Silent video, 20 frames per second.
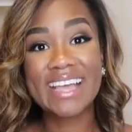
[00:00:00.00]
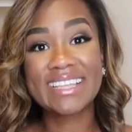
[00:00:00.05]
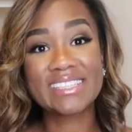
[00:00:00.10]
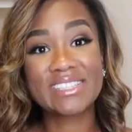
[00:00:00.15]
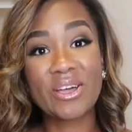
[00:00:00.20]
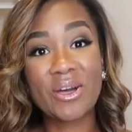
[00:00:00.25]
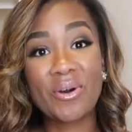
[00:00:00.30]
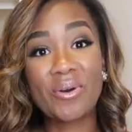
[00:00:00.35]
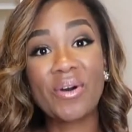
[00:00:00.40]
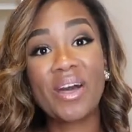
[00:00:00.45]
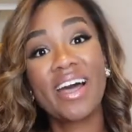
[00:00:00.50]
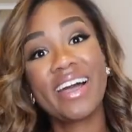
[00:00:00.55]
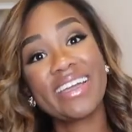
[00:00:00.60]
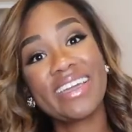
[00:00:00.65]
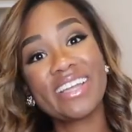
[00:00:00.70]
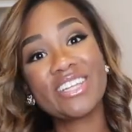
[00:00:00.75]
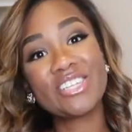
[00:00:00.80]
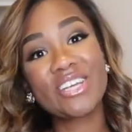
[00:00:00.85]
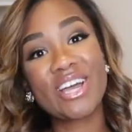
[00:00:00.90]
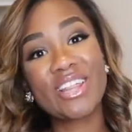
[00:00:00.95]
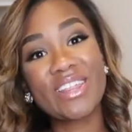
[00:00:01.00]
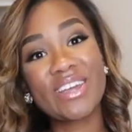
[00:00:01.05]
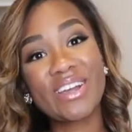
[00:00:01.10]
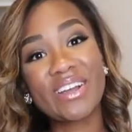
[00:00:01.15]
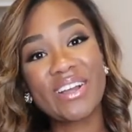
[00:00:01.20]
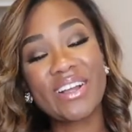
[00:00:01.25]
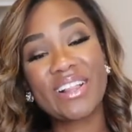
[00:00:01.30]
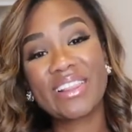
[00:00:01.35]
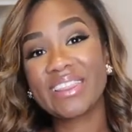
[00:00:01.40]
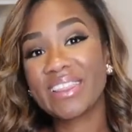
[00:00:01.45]
So hug each
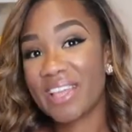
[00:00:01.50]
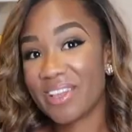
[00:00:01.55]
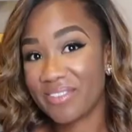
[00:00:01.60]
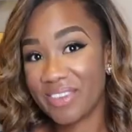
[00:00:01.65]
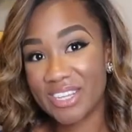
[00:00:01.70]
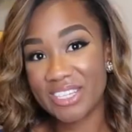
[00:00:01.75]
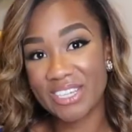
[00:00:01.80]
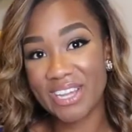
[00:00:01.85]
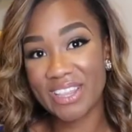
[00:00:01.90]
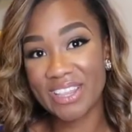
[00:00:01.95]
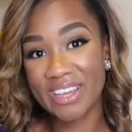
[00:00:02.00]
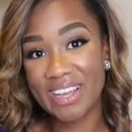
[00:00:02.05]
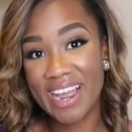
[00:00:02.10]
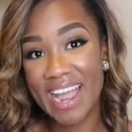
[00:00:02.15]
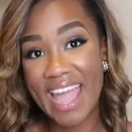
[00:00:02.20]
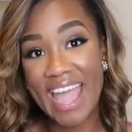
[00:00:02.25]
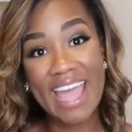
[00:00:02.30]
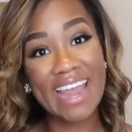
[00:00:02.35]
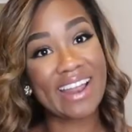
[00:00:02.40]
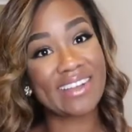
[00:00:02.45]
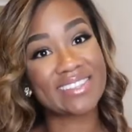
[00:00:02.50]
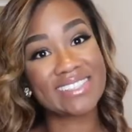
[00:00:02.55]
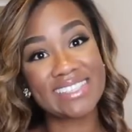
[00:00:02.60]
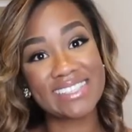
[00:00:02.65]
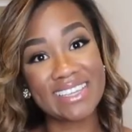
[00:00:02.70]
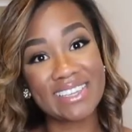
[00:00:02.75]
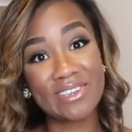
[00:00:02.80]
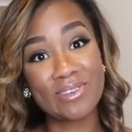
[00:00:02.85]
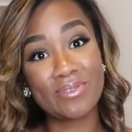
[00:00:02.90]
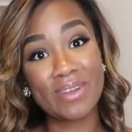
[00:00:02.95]
other, love each other, and I'll
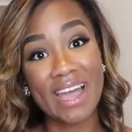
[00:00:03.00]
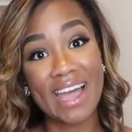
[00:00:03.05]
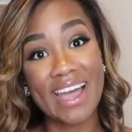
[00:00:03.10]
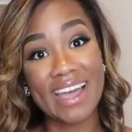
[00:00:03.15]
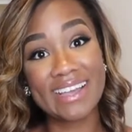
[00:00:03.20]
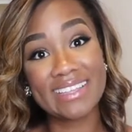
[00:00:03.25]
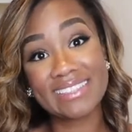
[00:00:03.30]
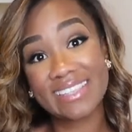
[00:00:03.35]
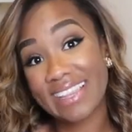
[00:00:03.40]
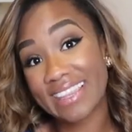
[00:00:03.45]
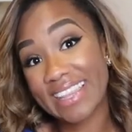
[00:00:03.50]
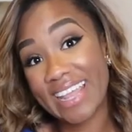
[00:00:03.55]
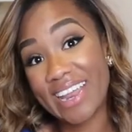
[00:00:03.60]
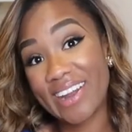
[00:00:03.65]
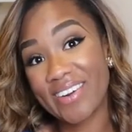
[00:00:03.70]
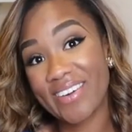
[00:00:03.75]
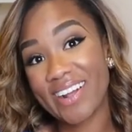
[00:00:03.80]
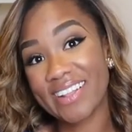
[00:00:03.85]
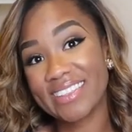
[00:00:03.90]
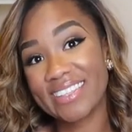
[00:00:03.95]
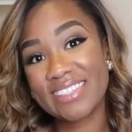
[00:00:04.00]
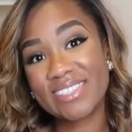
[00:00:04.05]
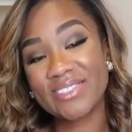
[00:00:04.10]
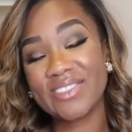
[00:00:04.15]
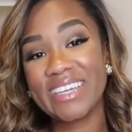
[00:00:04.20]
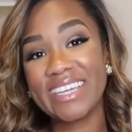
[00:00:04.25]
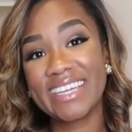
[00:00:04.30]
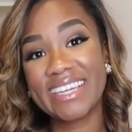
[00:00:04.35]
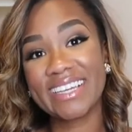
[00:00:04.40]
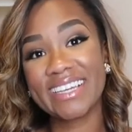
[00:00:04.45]
see you guys later on this
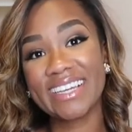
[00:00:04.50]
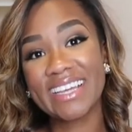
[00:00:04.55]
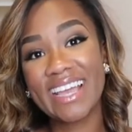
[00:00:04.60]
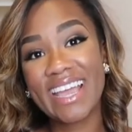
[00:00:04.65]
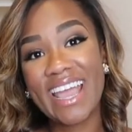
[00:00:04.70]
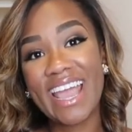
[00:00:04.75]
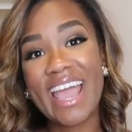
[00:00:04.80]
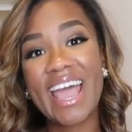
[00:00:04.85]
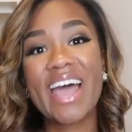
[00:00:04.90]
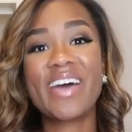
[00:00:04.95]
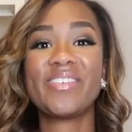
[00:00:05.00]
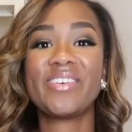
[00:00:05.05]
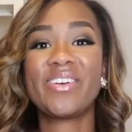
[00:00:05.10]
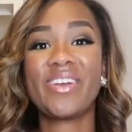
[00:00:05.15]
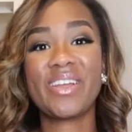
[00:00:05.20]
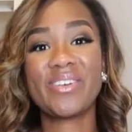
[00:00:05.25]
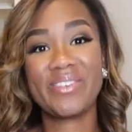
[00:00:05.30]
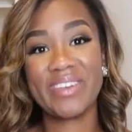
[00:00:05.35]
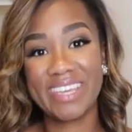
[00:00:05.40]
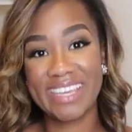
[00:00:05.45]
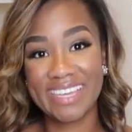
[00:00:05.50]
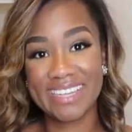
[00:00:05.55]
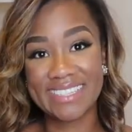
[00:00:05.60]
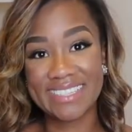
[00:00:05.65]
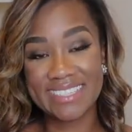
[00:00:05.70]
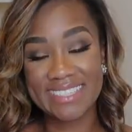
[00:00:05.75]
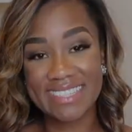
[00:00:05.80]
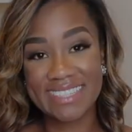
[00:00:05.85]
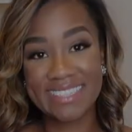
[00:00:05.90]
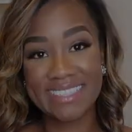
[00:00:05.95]
week. Have a great
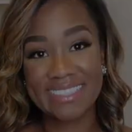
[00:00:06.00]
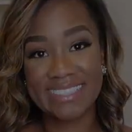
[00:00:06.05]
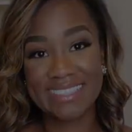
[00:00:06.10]
weekend.